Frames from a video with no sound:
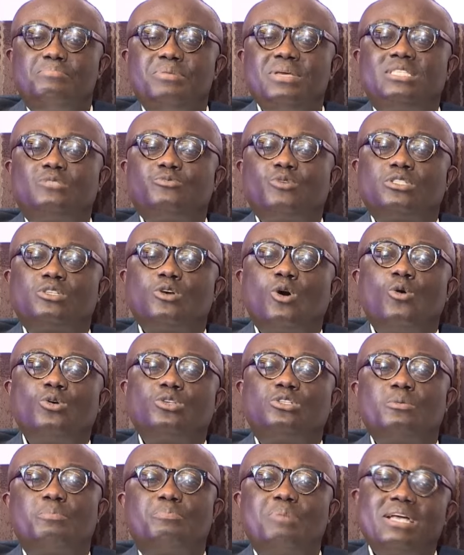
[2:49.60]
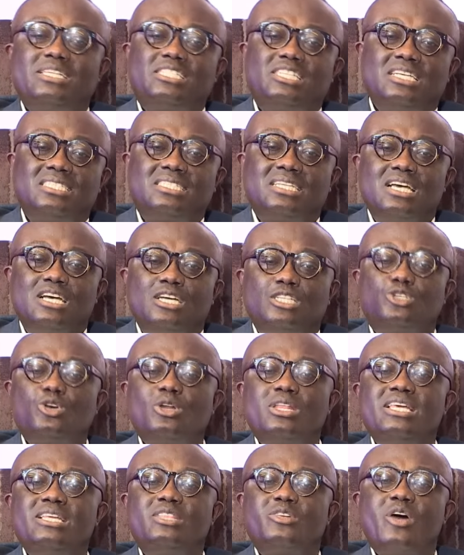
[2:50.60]
Beats was also purchased
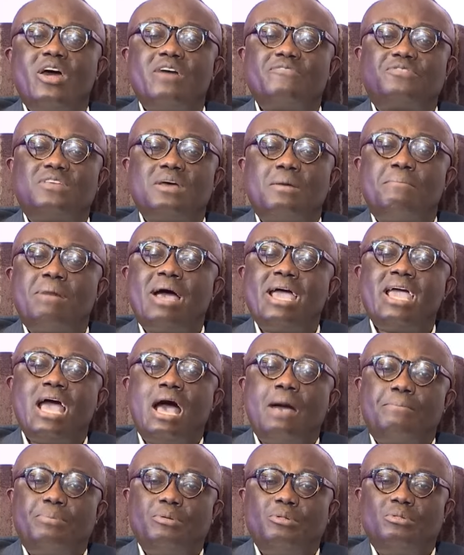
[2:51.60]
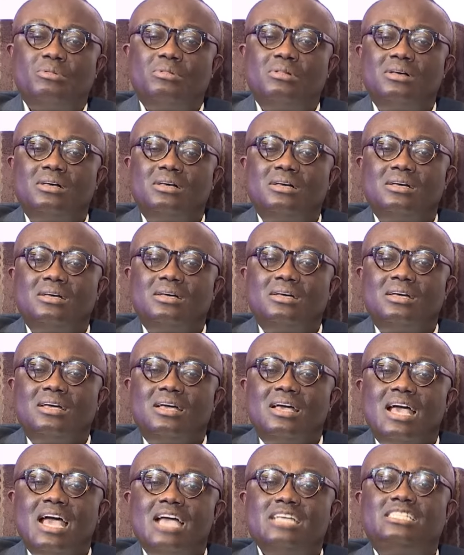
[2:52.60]
shortly thereafter by Apple,
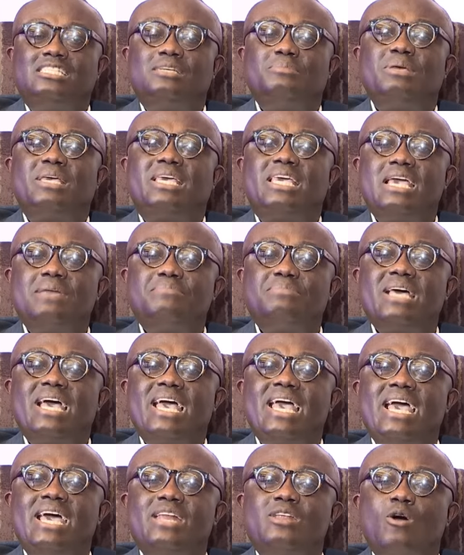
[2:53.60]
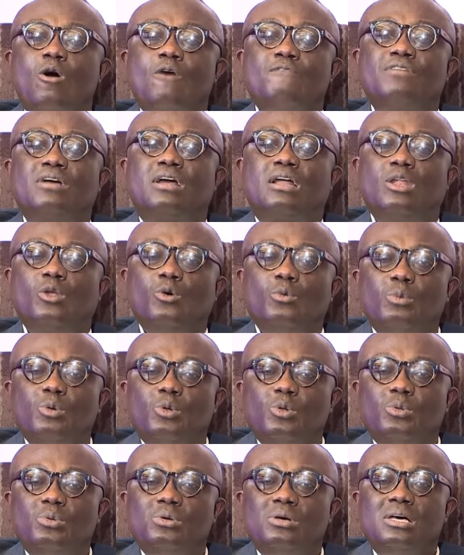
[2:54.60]
and she became the head of
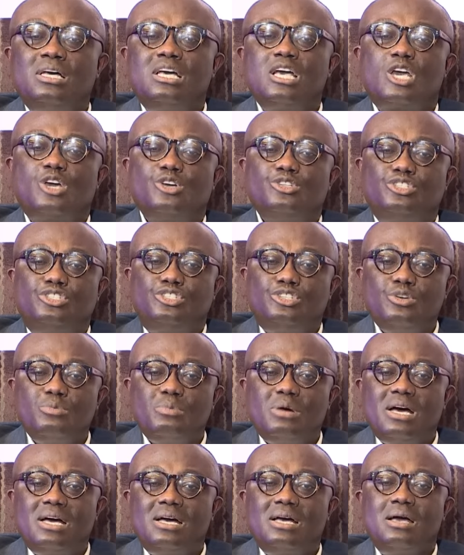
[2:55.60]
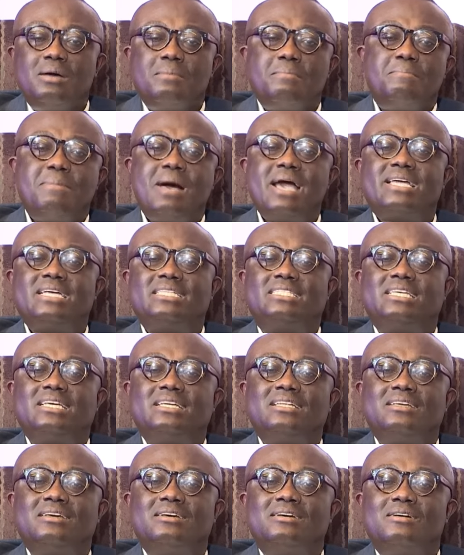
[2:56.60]
global consumer
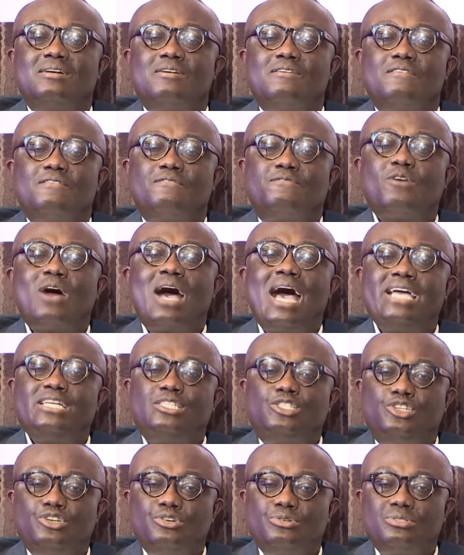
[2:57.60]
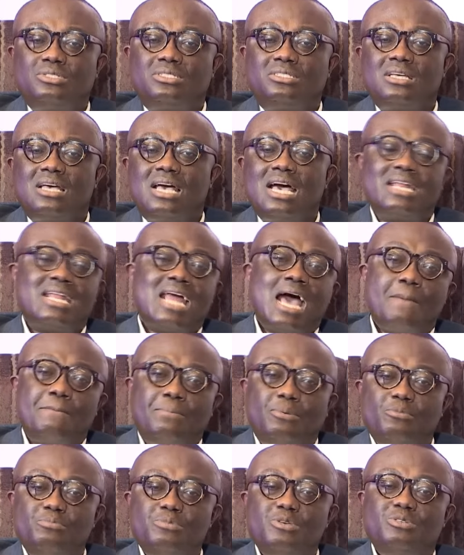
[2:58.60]
marketing for iTunes and
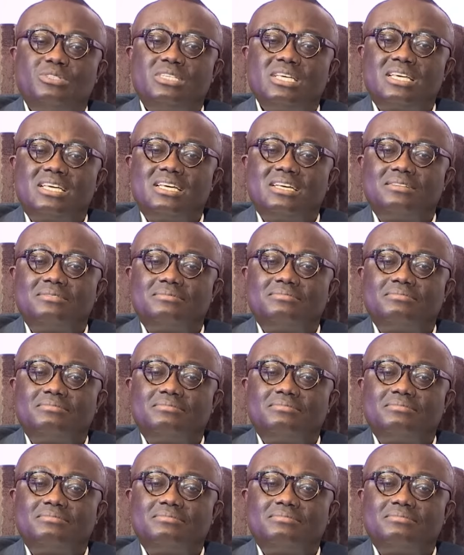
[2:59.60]
Apple Music.